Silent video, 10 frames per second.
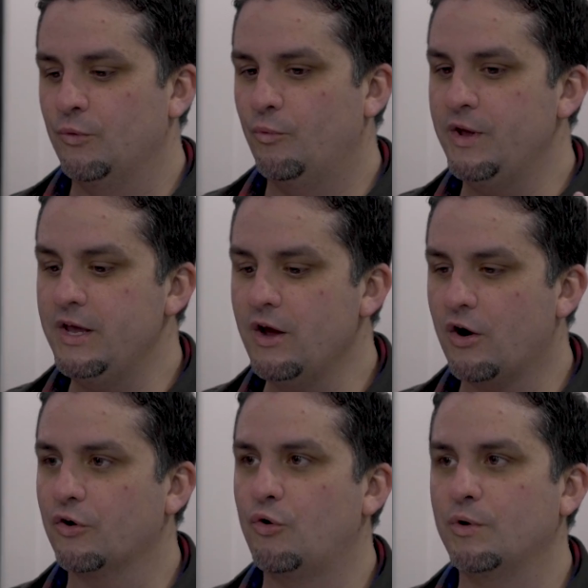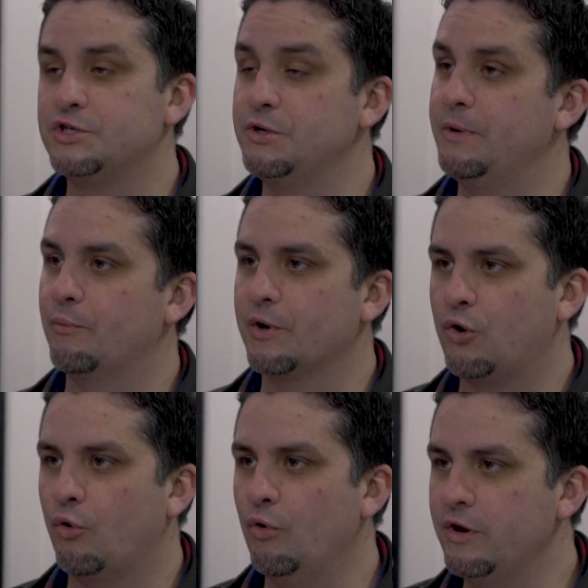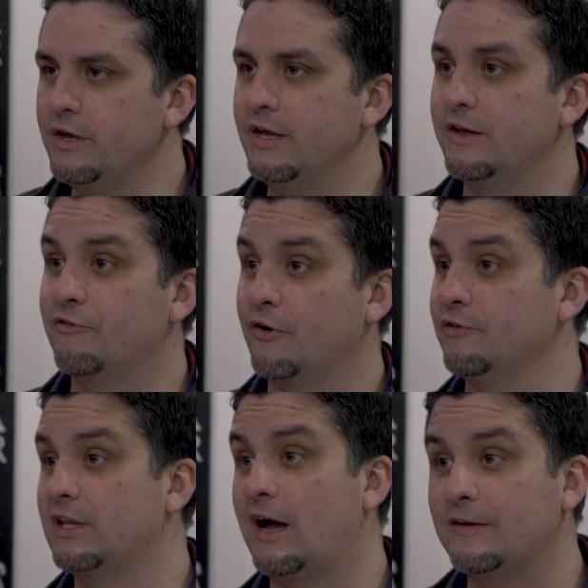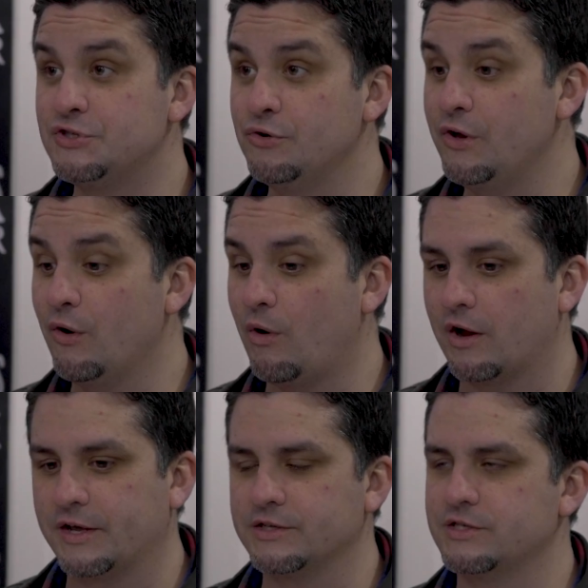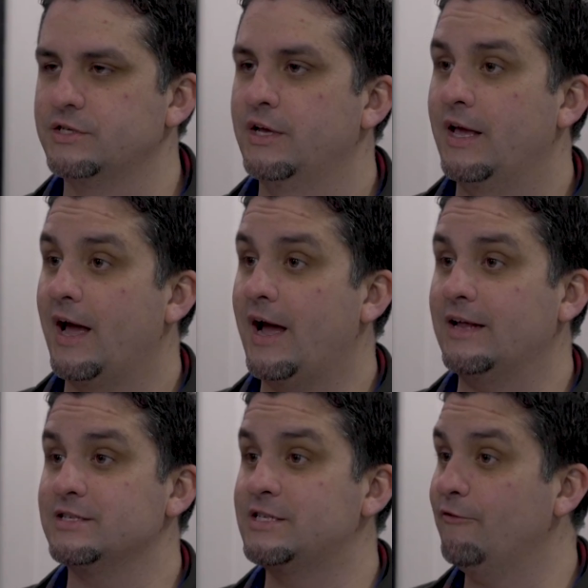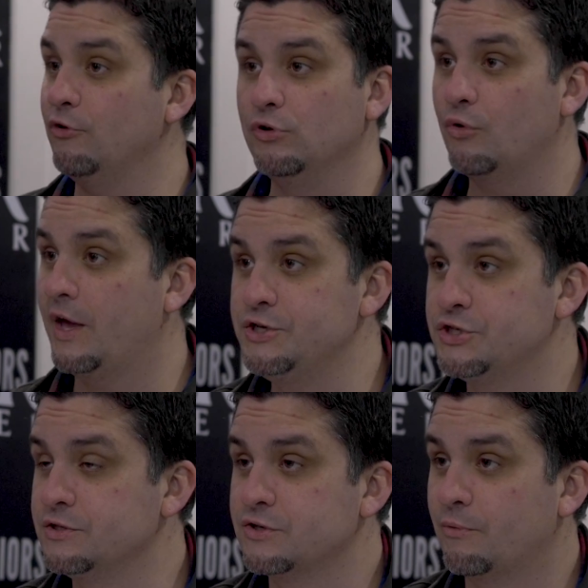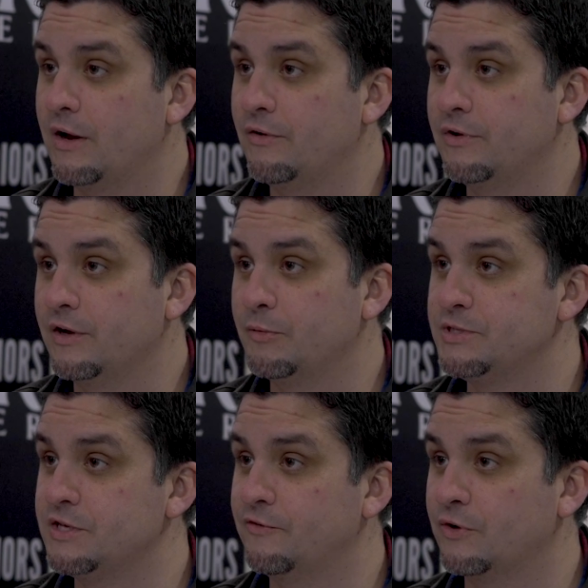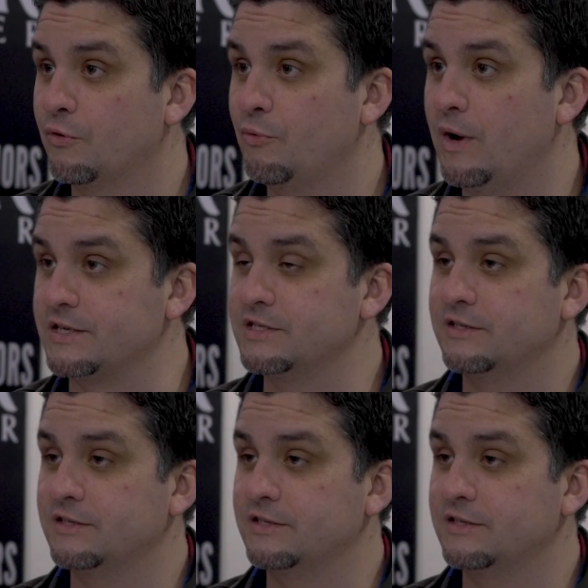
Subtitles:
We are going to be recording in front of a live studio audience at several locations around the Pacific Northwest.